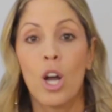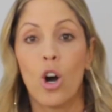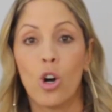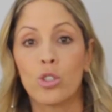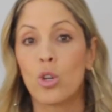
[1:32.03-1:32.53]

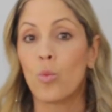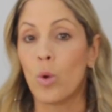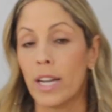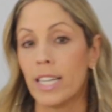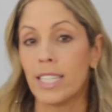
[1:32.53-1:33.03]
Also,
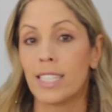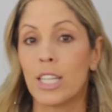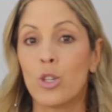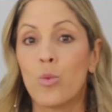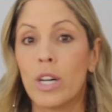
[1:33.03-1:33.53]
what it is
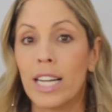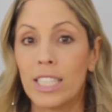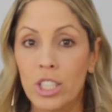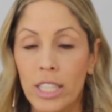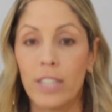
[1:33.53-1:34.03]
that you want to
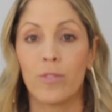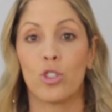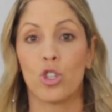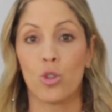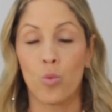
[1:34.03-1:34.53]
achieve.
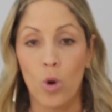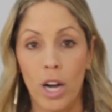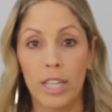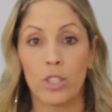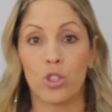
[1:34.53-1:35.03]
Do you
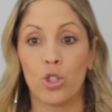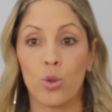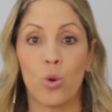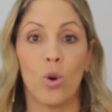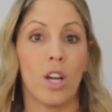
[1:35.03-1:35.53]
want
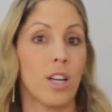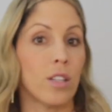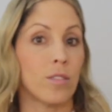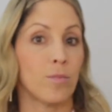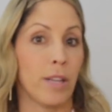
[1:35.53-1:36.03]
to
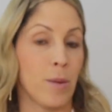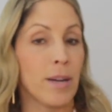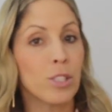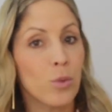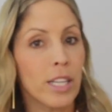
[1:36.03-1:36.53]

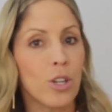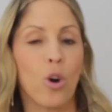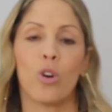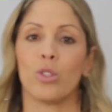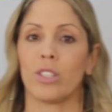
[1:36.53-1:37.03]
minimize
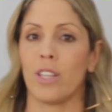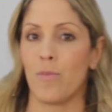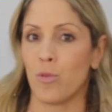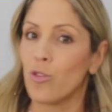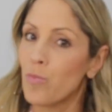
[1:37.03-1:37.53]
wrinkles,
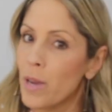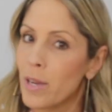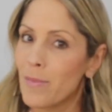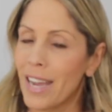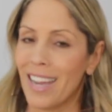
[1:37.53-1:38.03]
improve
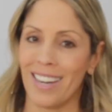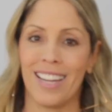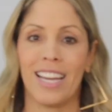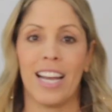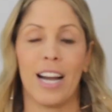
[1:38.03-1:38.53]
pigment,
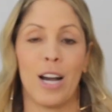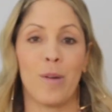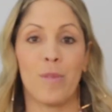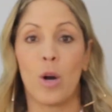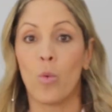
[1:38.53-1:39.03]

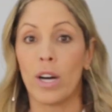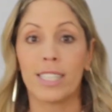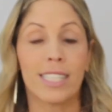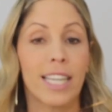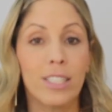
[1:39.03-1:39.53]

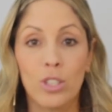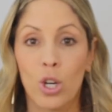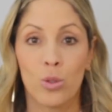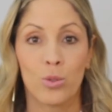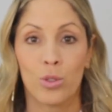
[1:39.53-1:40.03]
what skin
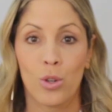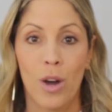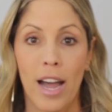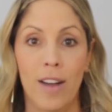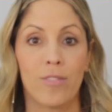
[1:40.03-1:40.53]
tone you
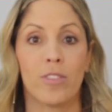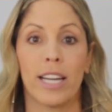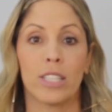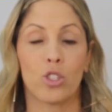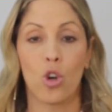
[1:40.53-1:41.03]
have,
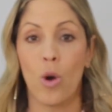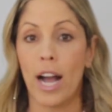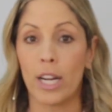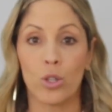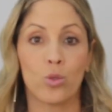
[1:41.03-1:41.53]
right? So
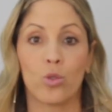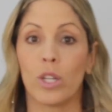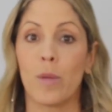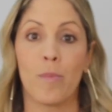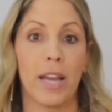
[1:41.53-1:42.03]
I don't
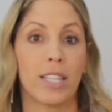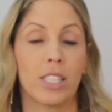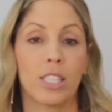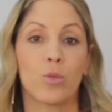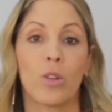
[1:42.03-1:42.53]
treat
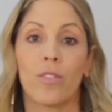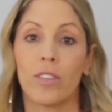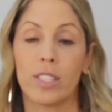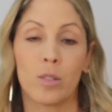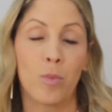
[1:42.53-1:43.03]
patients with
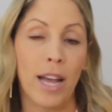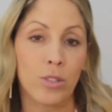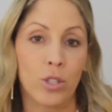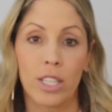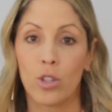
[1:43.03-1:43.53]

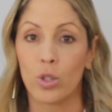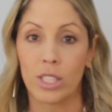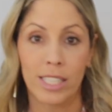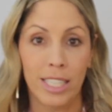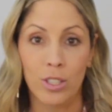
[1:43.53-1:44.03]
Fitzpatrick or
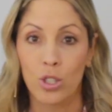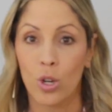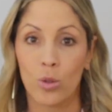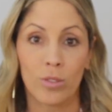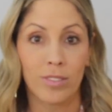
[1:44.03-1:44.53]
skin
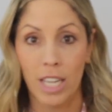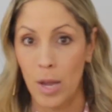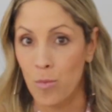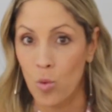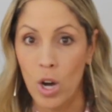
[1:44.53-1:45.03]
tone
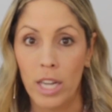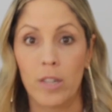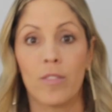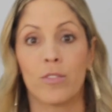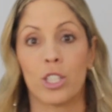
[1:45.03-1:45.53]
type
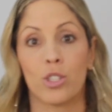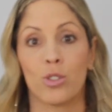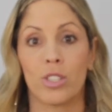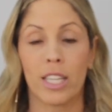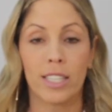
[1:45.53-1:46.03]
1
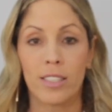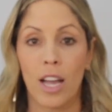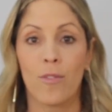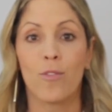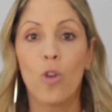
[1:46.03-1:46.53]
versus skin
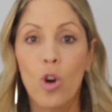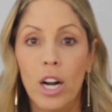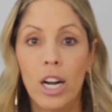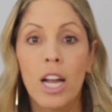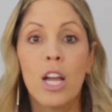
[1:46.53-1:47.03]
type
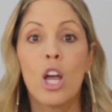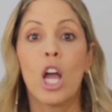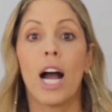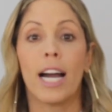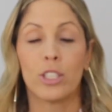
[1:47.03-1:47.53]
4.
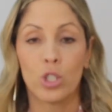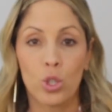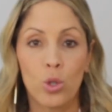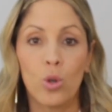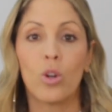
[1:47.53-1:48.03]
I
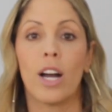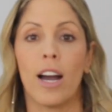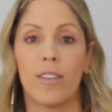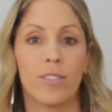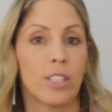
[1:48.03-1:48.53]
do
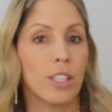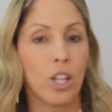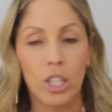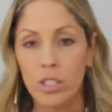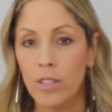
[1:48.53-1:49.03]
have
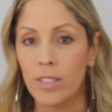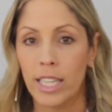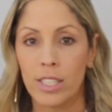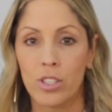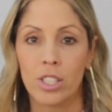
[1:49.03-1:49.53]
lots of
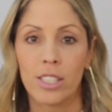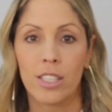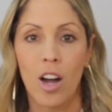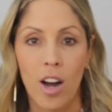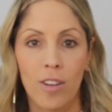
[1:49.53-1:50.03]
lasers in
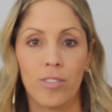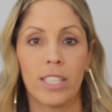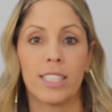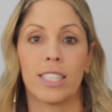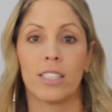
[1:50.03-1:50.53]
the
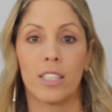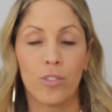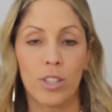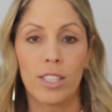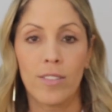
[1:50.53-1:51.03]
office and
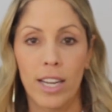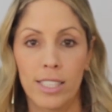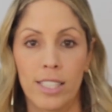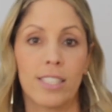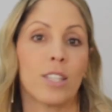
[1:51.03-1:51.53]
different
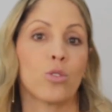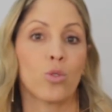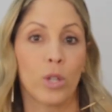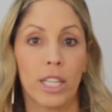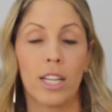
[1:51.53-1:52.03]
devices that
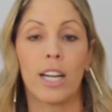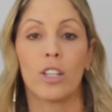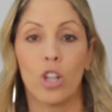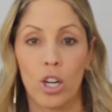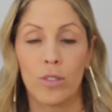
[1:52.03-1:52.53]
treat a
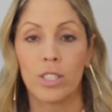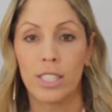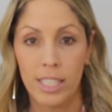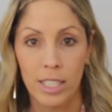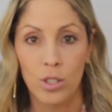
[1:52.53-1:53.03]
lot of the
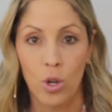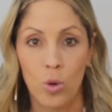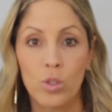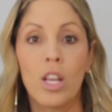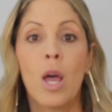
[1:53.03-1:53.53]
skin
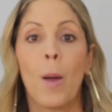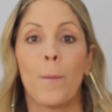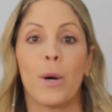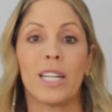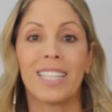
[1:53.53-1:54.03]
tones,
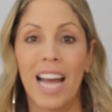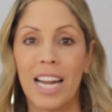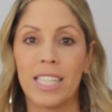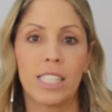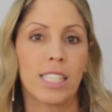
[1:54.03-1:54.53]
but
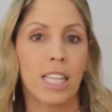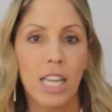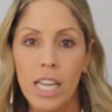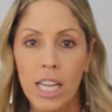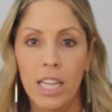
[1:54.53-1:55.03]
that is
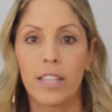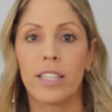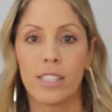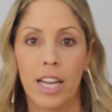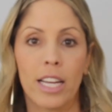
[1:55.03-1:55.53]
key in
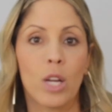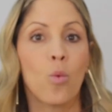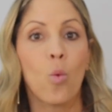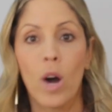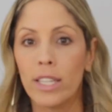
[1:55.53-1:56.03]
deciding
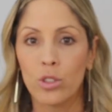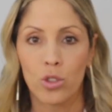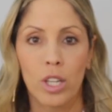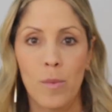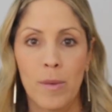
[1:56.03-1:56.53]
what
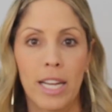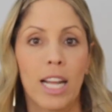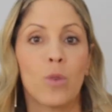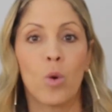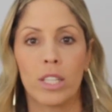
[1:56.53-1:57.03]
treatment
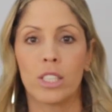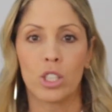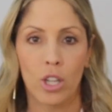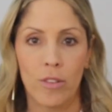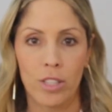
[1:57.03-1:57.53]
and what
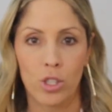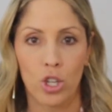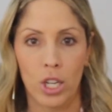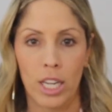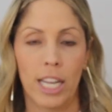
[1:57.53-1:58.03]
service
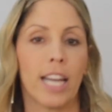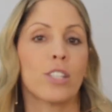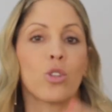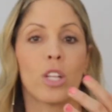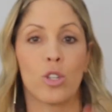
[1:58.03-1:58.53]
you're going to
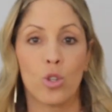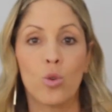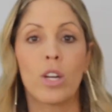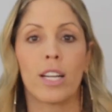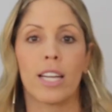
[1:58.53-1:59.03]
get so that
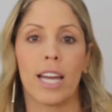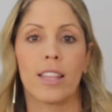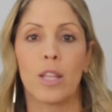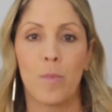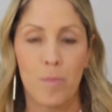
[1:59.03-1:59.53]
you can
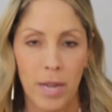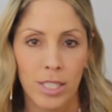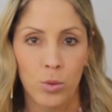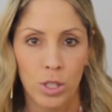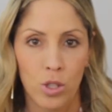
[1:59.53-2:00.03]
get the
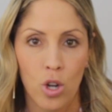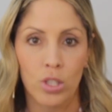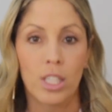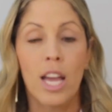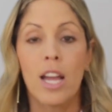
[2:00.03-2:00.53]
best
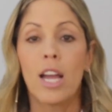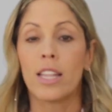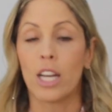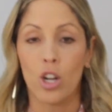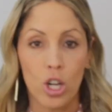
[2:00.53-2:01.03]
results.
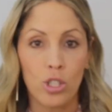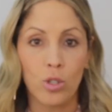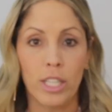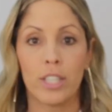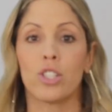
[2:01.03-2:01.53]
The
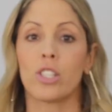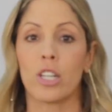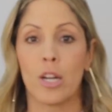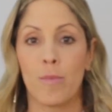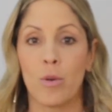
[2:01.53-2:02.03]
consultations
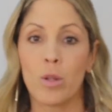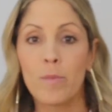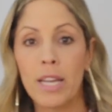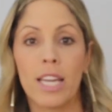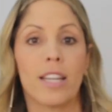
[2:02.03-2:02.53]
are going to be with
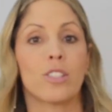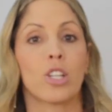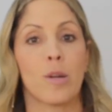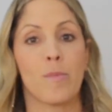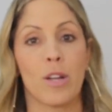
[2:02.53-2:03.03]
me. It's
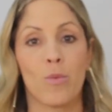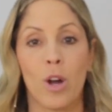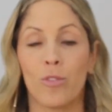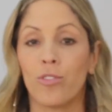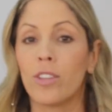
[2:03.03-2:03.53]
going to be
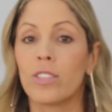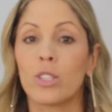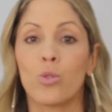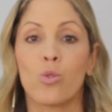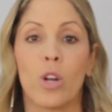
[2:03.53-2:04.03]
around
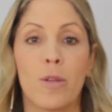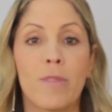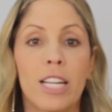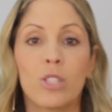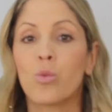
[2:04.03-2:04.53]
15 to 20
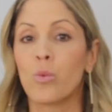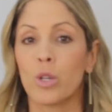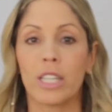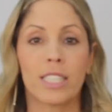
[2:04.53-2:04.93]
minutes where we're going